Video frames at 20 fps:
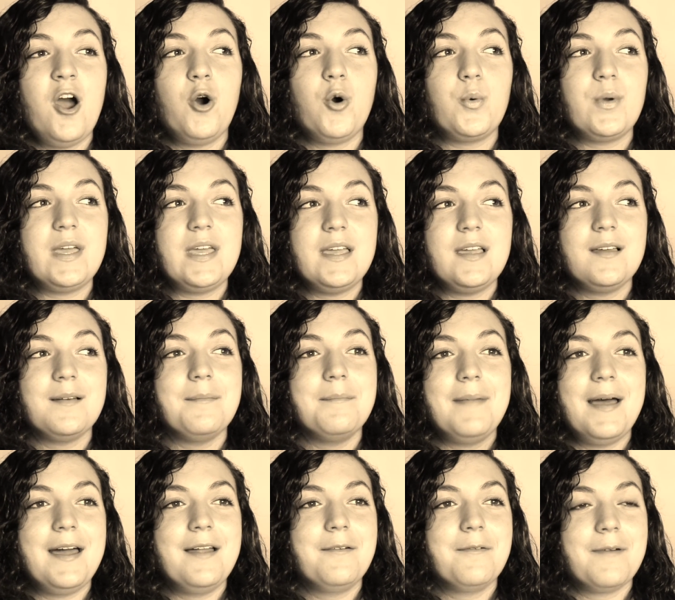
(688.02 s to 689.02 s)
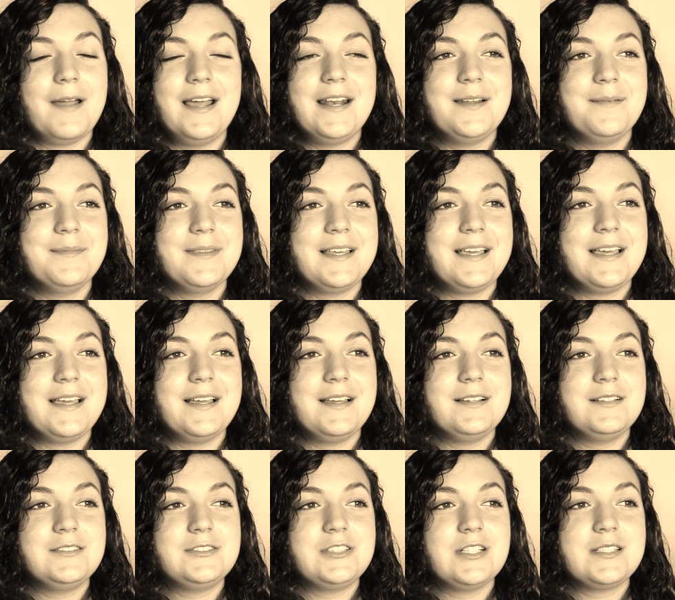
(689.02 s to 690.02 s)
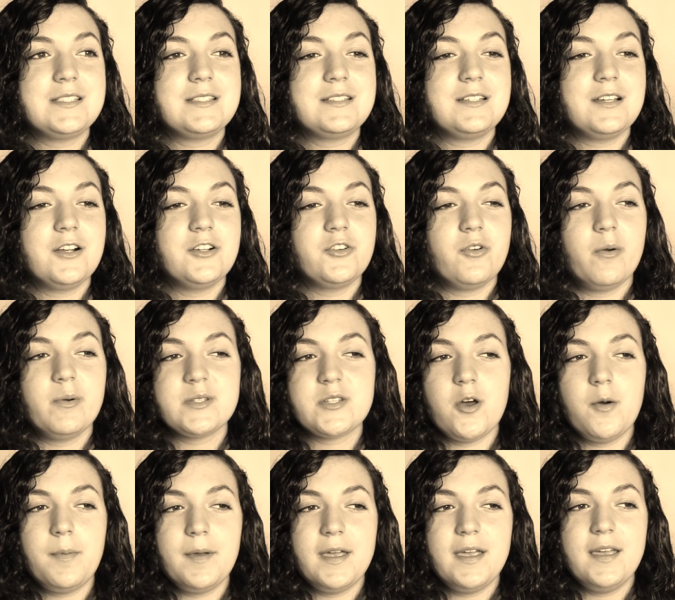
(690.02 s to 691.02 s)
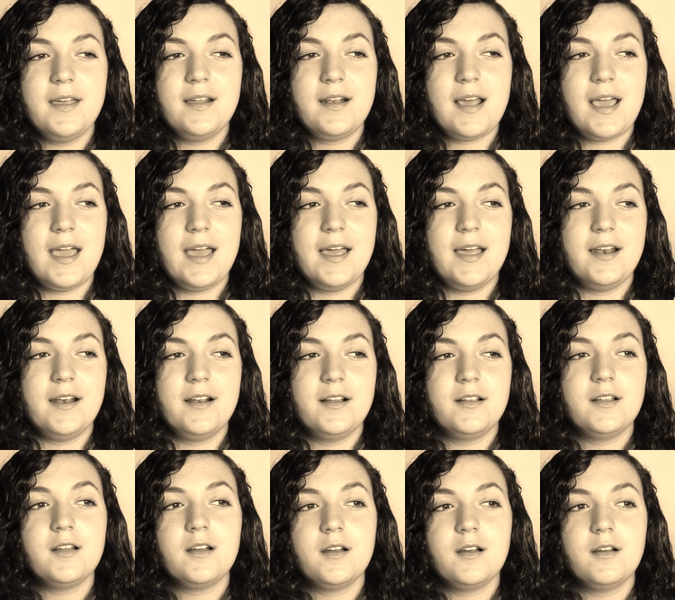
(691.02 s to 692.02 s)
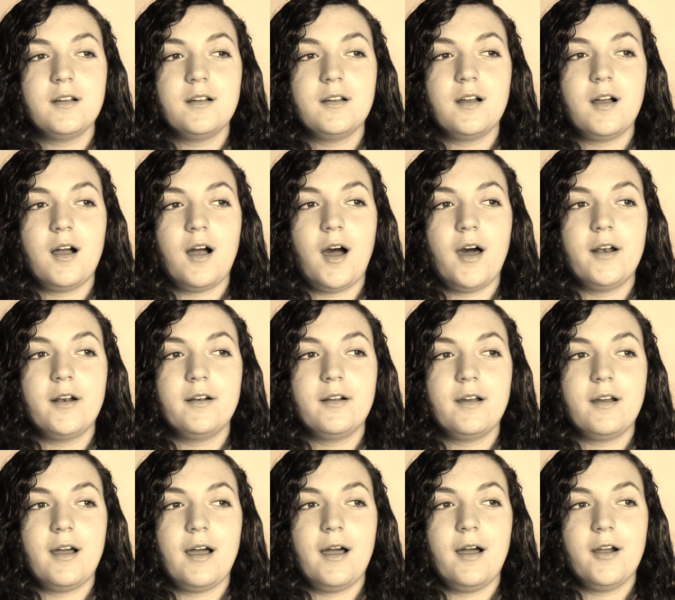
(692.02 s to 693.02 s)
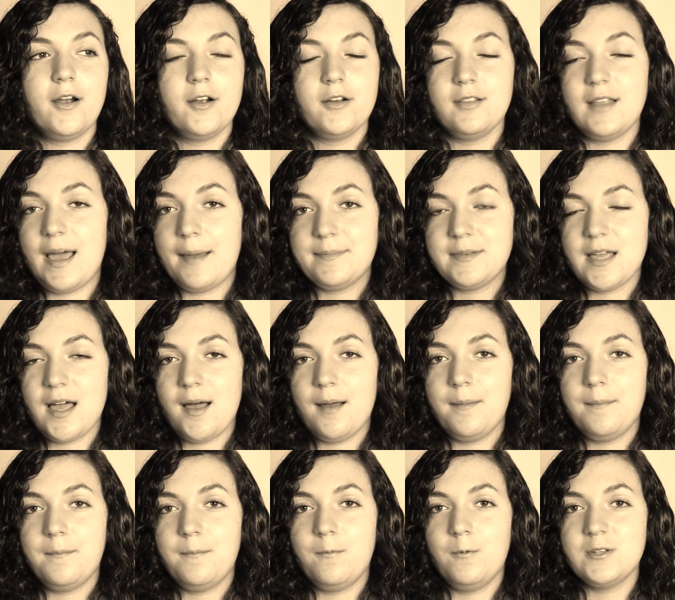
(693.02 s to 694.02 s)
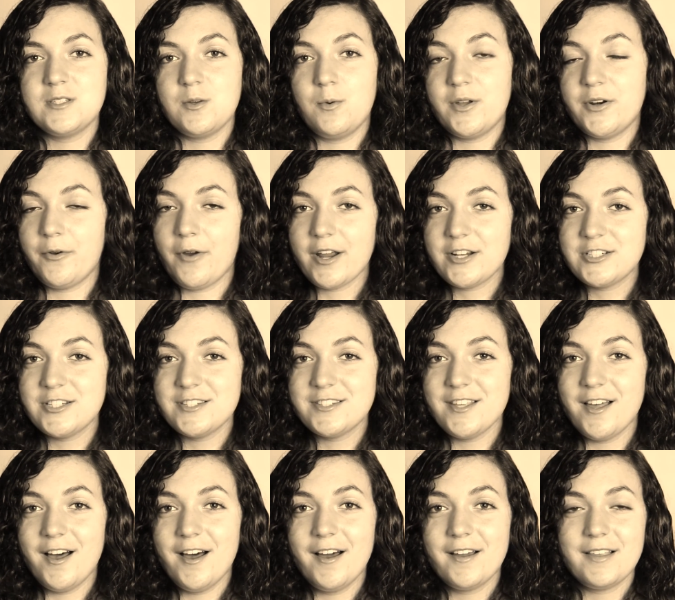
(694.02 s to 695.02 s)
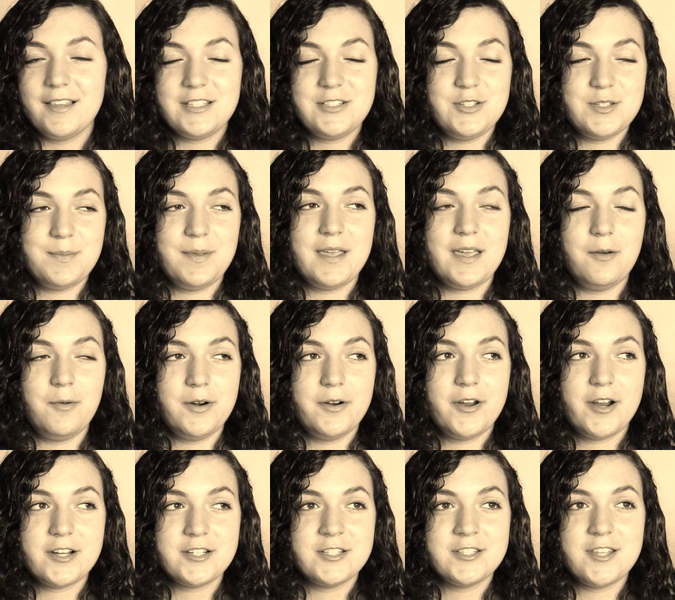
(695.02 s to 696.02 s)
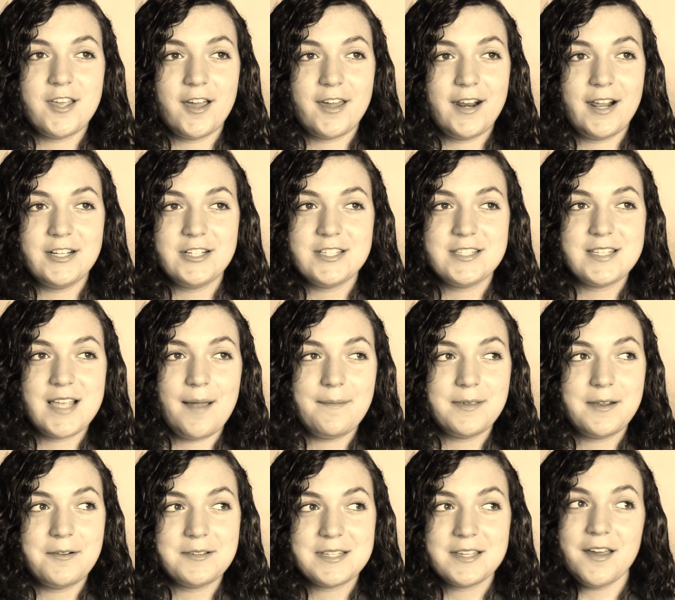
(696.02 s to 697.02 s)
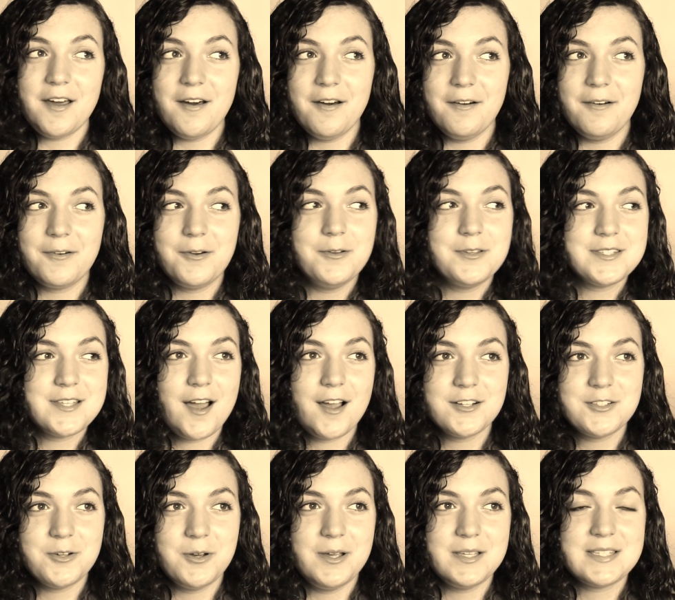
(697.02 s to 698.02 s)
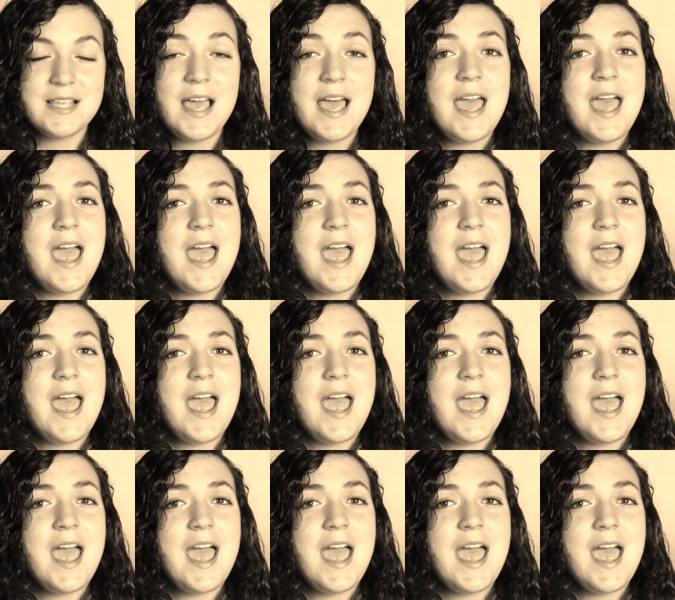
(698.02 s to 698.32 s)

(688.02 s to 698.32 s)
We met randomly, just her door was open and on her laptop was a One Direction song, like she was playing a One Direction song, and I just stopped and I was like, oh, cool song choice.